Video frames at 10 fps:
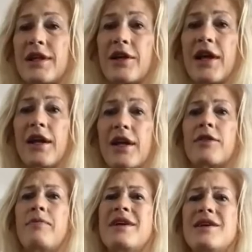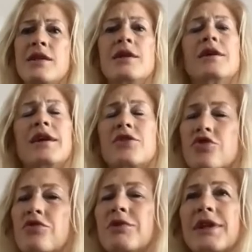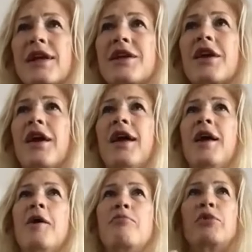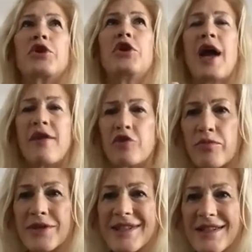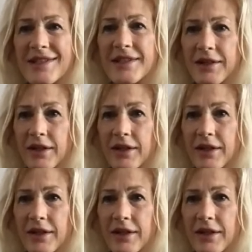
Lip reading: getting at the beginning. It's true. It's like, but you have to persist.